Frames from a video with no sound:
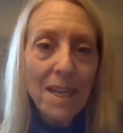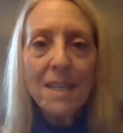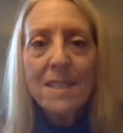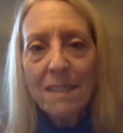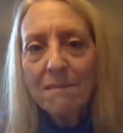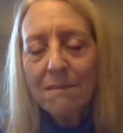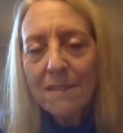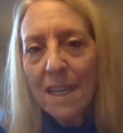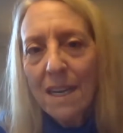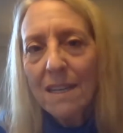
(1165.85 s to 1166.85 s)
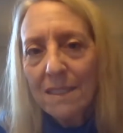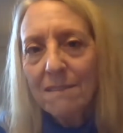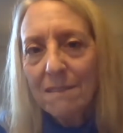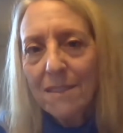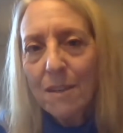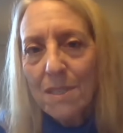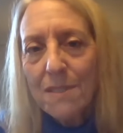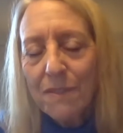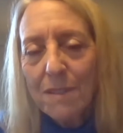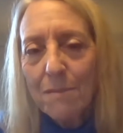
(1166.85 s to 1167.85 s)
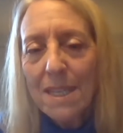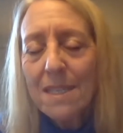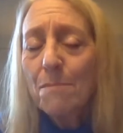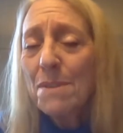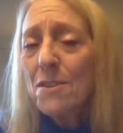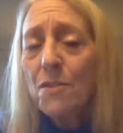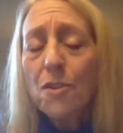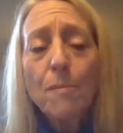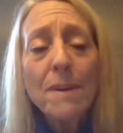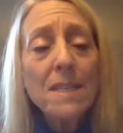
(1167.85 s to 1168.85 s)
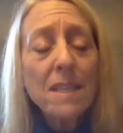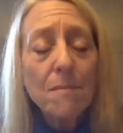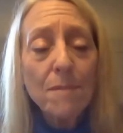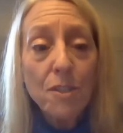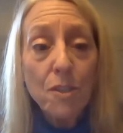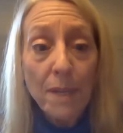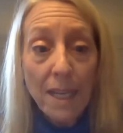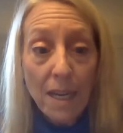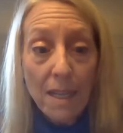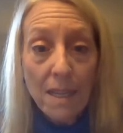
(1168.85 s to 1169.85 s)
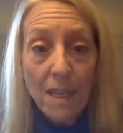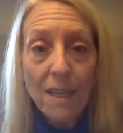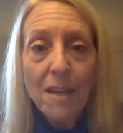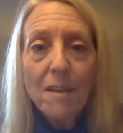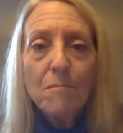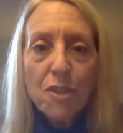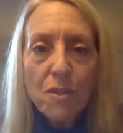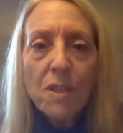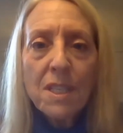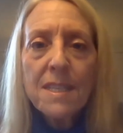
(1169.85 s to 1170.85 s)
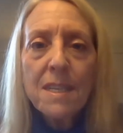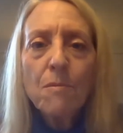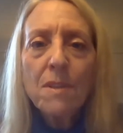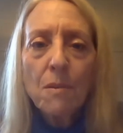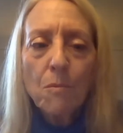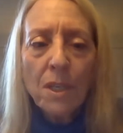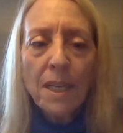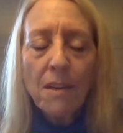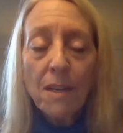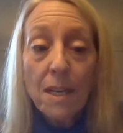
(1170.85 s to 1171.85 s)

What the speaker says: I said, yeah, I know it's Freedom Day. He said, but so nobody's going to be doing anything, but you could see what they're working on.